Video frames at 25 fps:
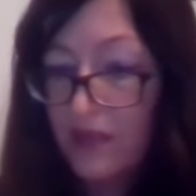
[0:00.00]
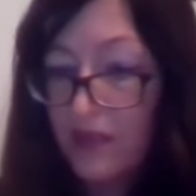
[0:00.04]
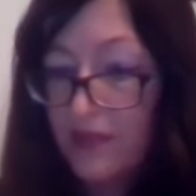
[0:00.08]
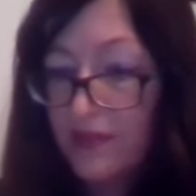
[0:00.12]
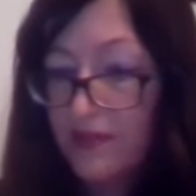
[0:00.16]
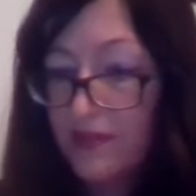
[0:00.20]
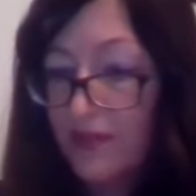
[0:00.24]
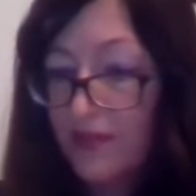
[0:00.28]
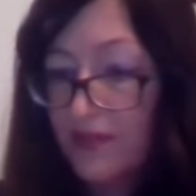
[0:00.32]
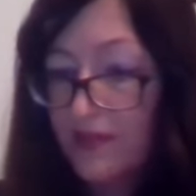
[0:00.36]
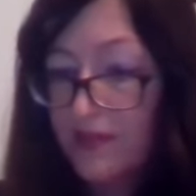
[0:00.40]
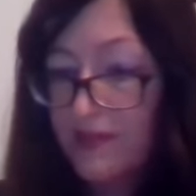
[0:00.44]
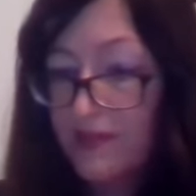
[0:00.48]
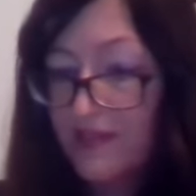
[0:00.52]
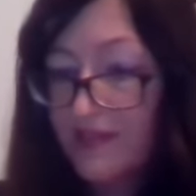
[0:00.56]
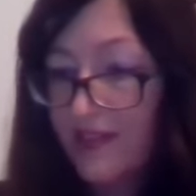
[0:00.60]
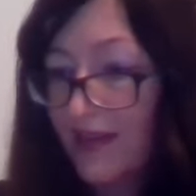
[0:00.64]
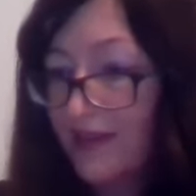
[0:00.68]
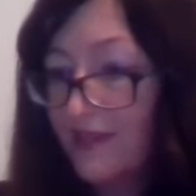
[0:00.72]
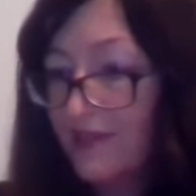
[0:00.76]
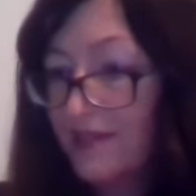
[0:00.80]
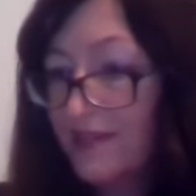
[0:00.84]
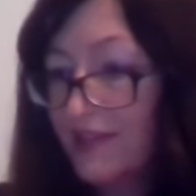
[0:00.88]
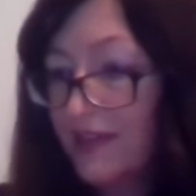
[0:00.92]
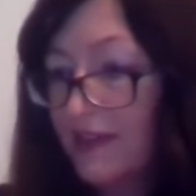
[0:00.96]
So the
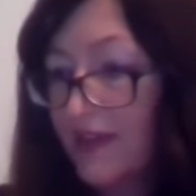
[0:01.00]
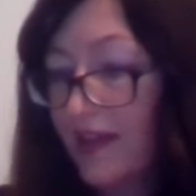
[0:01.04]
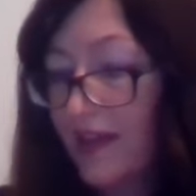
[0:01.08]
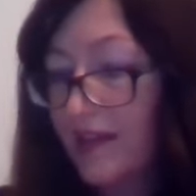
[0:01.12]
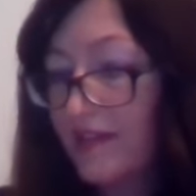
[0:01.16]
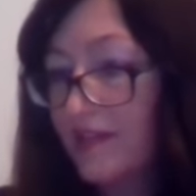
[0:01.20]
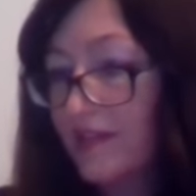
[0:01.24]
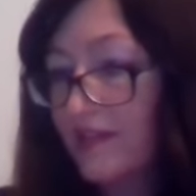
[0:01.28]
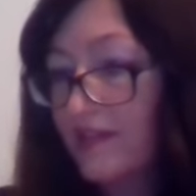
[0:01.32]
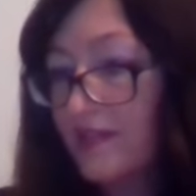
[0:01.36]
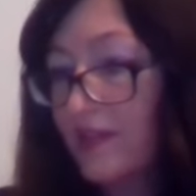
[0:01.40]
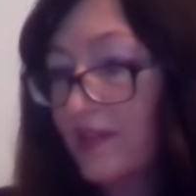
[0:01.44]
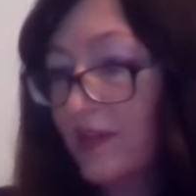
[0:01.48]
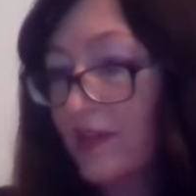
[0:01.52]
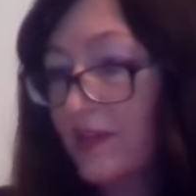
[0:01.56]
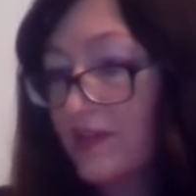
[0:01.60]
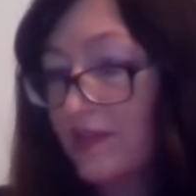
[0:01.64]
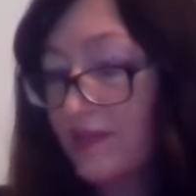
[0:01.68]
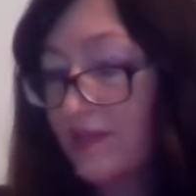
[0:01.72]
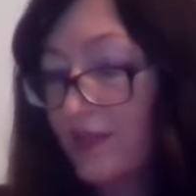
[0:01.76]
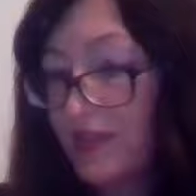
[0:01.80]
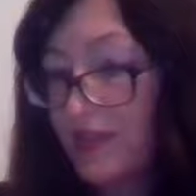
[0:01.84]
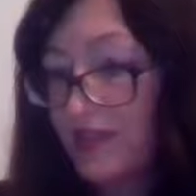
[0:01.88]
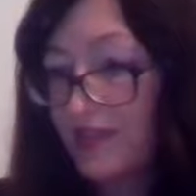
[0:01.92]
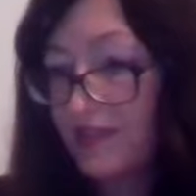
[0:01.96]
dowsing
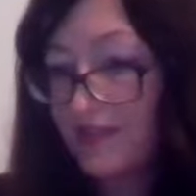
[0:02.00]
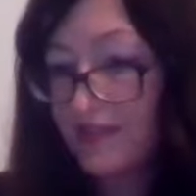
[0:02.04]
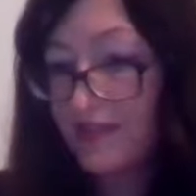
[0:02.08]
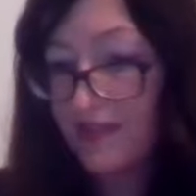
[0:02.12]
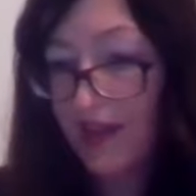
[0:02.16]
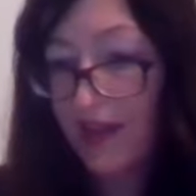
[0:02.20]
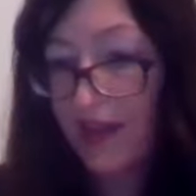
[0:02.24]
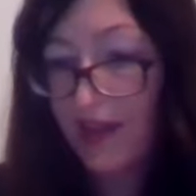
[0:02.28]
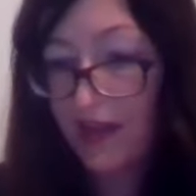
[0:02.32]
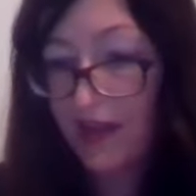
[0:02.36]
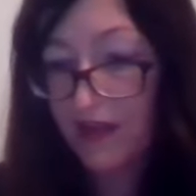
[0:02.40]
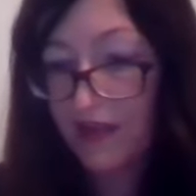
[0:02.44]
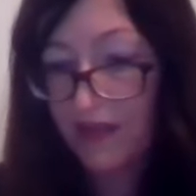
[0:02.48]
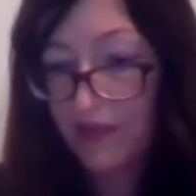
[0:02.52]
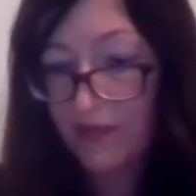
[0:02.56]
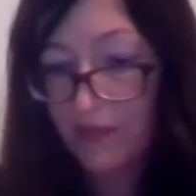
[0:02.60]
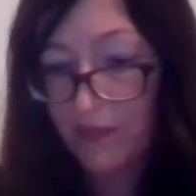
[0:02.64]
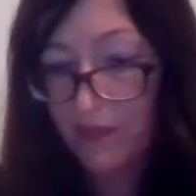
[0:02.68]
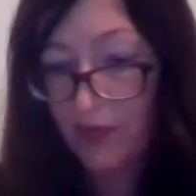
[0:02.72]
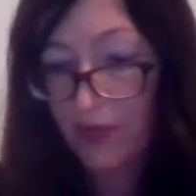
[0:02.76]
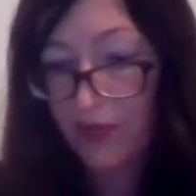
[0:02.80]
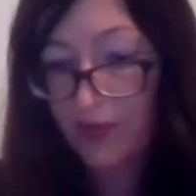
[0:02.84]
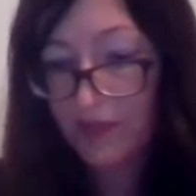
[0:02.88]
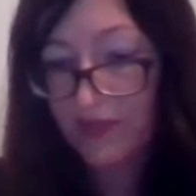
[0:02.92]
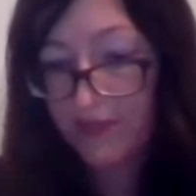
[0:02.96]
exercise for this day
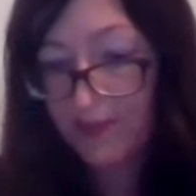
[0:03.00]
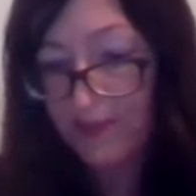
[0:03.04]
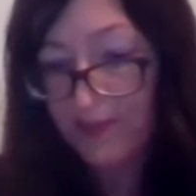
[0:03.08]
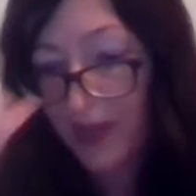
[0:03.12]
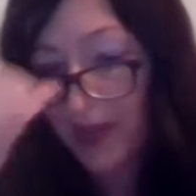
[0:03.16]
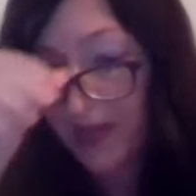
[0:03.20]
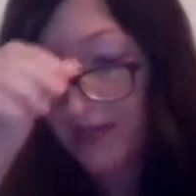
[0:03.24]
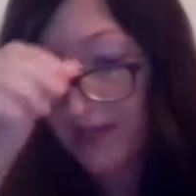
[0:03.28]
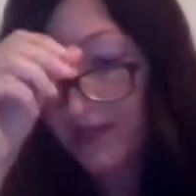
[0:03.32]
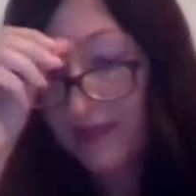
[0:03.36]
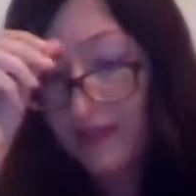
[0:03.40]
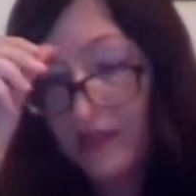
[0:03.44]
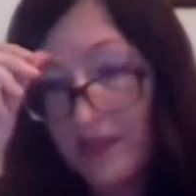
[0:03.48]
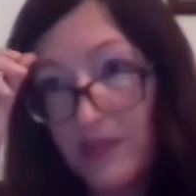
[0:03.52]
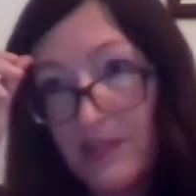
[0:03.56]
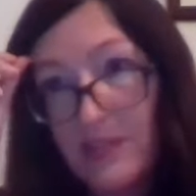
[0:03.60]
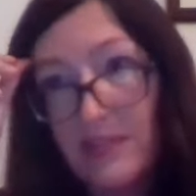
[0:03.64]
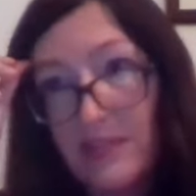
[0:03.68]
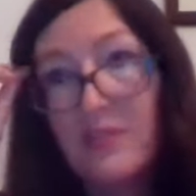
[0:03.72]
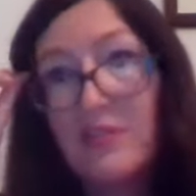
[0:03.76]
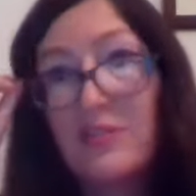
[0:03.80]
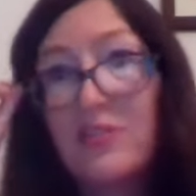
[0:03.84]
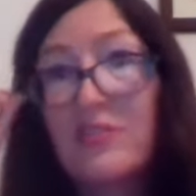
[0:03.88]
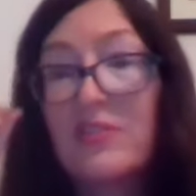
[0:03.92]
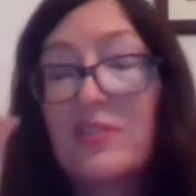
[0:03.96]
was basically
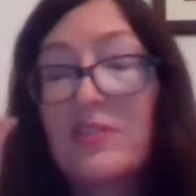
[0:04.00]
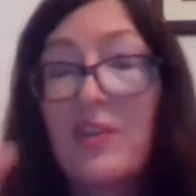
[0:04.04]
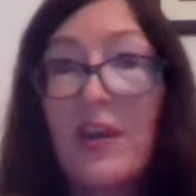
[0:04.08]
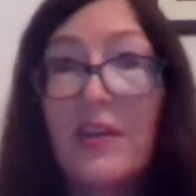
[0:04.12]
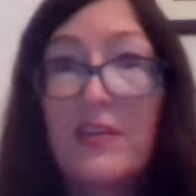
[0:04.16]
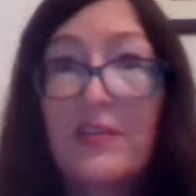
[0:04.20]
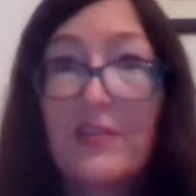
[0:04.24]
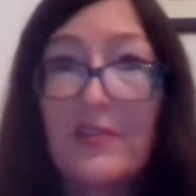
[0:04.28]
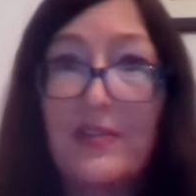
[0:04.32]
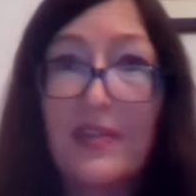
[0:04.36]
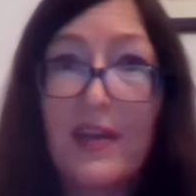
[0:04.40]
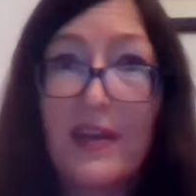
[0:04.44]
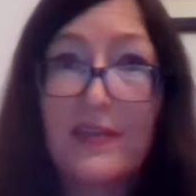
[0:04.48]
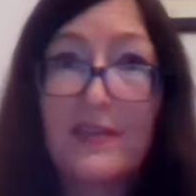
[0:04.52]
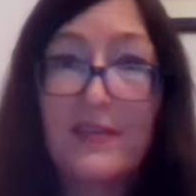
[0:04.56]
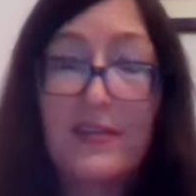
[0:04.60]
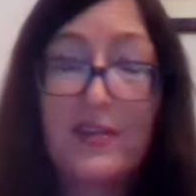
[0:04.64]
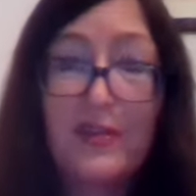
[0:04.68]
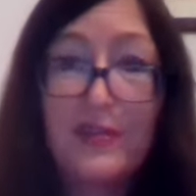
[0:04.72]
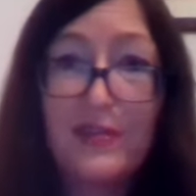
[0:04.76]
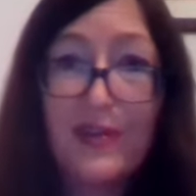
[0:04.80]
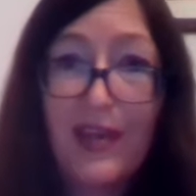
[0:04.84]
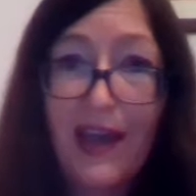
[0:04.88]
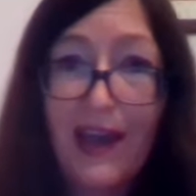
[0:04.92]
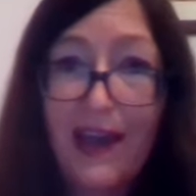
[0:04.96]
just to show you that
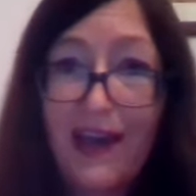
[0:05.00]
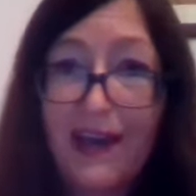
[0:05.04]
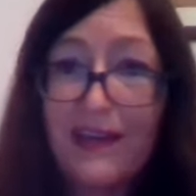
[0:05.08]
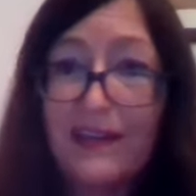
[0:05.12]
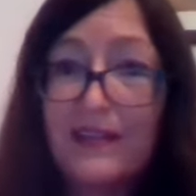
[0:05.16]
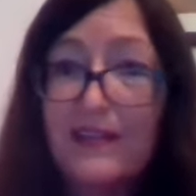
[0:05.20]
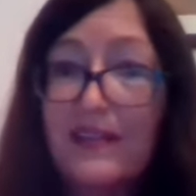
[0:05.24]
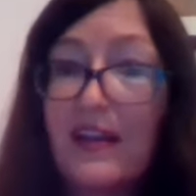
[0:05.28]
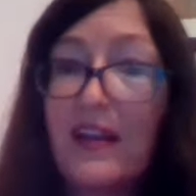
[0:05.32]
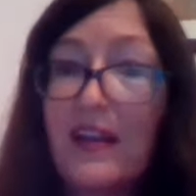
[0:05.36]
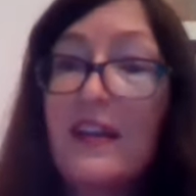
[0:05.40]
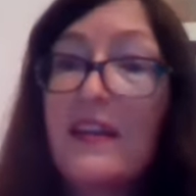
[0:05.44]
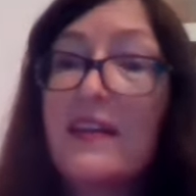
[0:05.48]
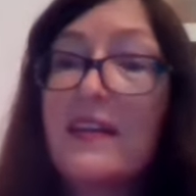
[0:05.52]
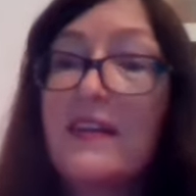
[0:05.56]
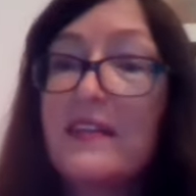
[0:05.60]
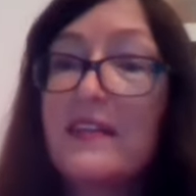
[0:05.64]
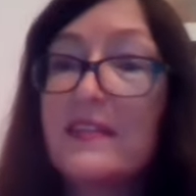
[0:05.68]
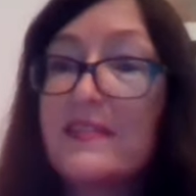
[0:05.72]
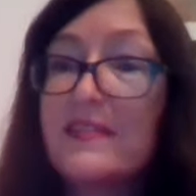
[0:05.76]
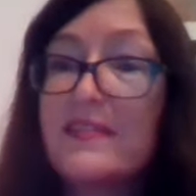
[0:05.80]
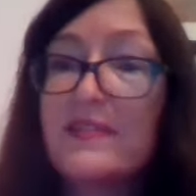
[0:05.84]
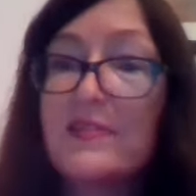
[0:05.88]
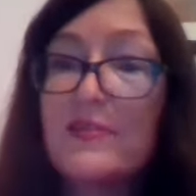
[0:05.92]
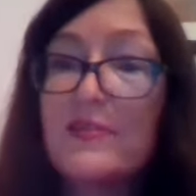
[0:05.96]
you can
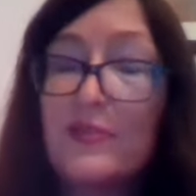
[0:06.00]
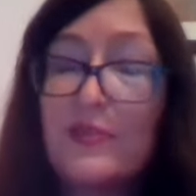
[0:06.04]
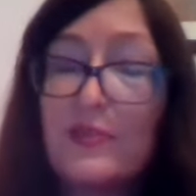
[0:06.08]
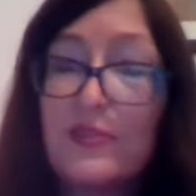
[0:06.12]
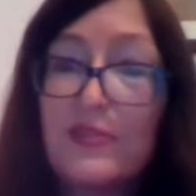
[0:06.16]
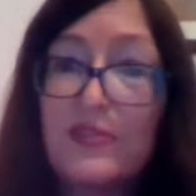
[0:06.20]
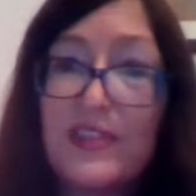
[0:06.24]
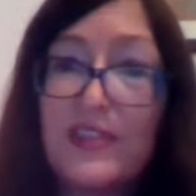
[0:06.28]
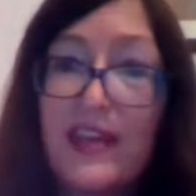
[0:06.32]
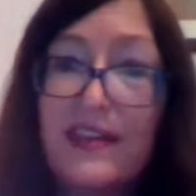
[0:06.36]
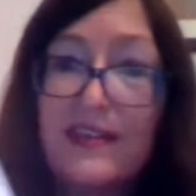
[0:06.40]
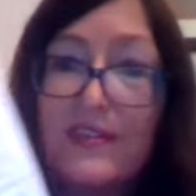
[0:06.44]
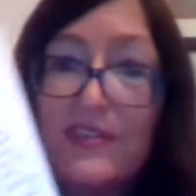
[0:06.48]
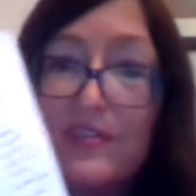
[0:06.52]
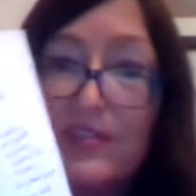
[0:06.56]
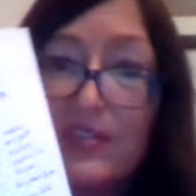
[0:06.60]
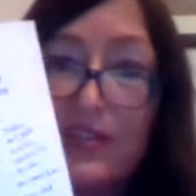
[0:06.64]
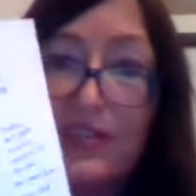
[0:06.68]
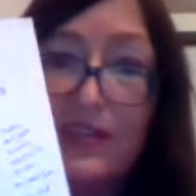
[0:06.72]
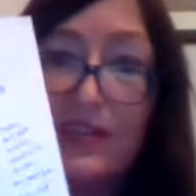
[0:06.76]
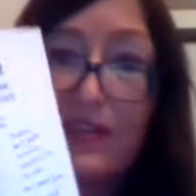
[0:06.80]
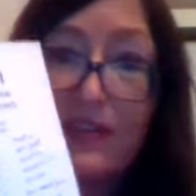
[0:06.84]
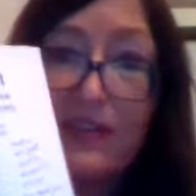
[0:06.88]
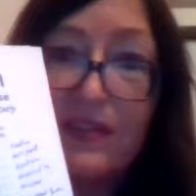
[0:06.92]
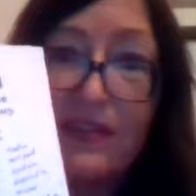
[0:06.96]
clear stored
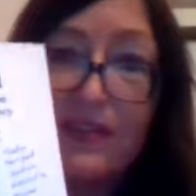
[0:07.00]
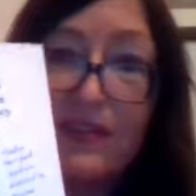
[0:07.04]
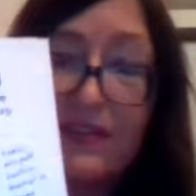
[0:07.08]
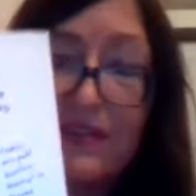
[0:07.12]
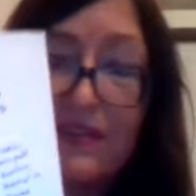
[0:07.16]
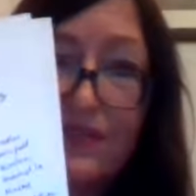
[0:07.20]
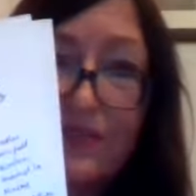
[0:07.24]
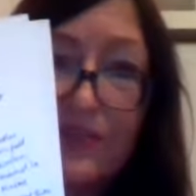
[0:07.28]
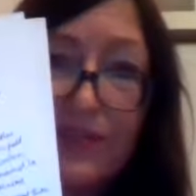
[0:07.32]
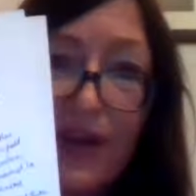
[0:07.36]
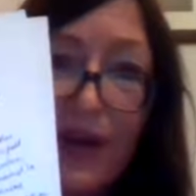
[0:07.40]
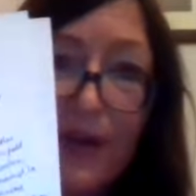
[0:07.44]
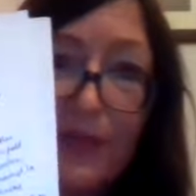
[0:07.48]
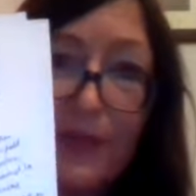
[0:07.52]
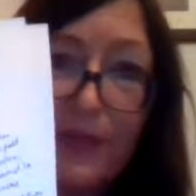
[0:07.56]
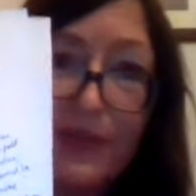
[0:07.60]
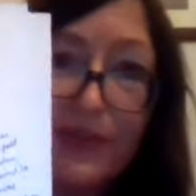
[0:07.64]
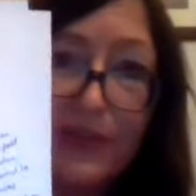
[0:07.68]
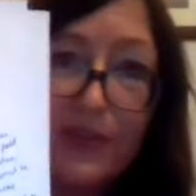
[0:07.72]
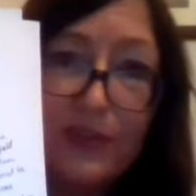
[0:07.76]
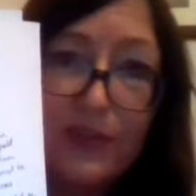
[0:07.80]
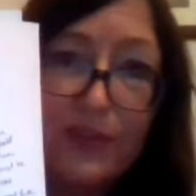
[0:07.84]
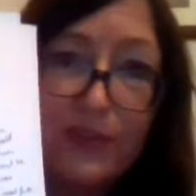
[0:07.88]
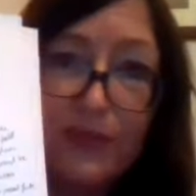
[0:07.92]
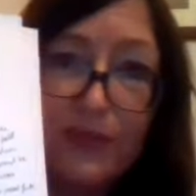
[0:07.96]
energy that's trapped
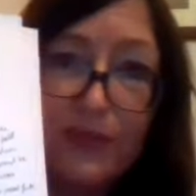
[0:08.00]
within your